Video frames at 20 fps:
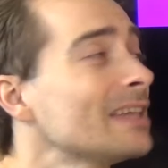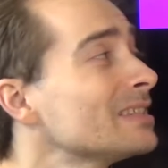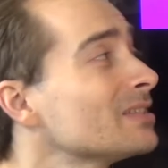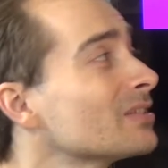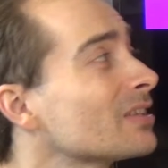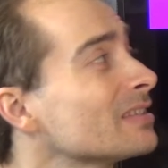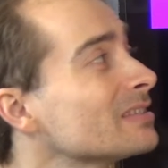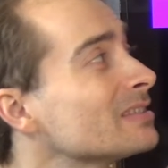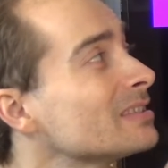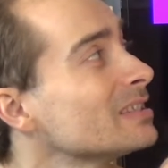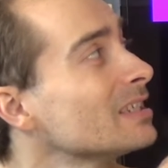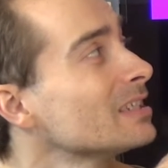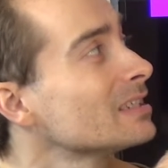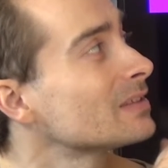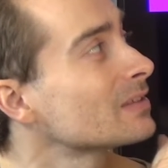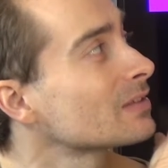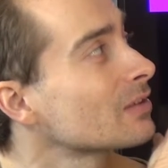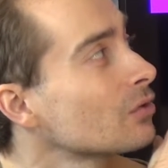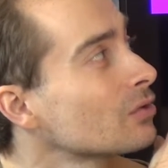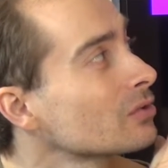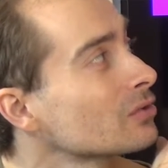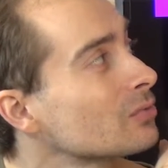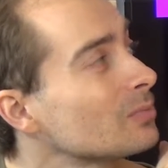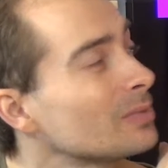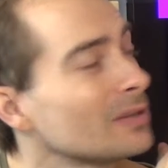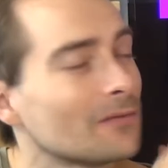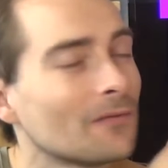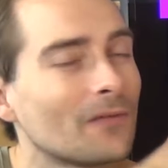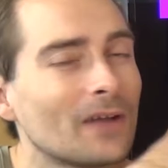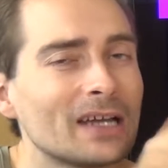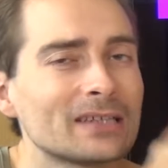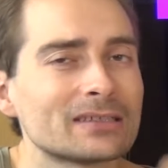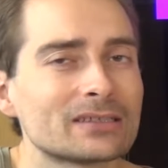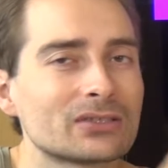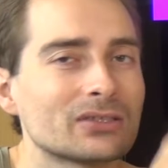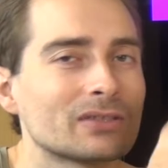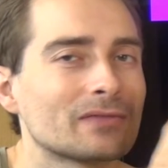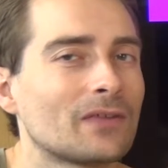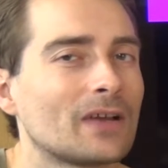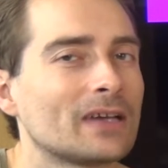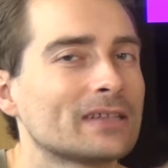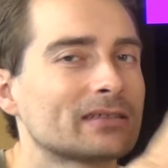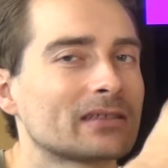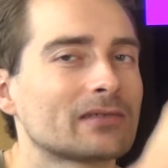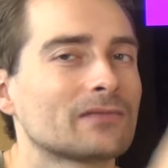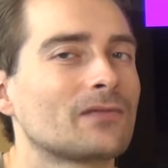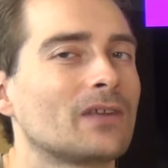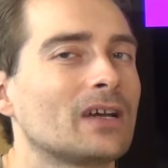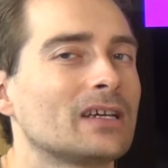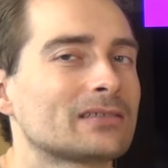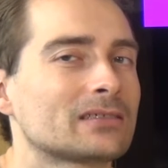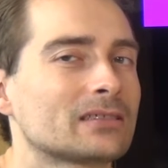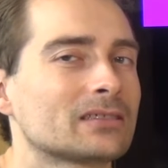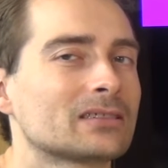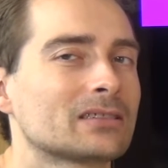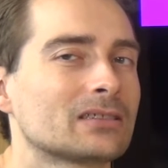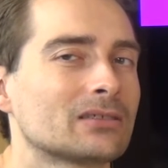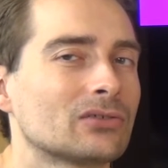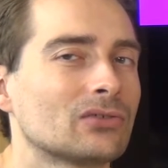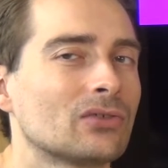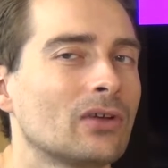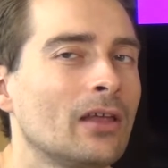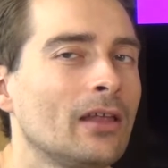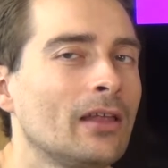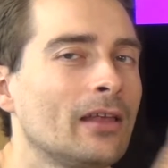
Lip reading: As you can see, it's going to be faster and faster and faster. So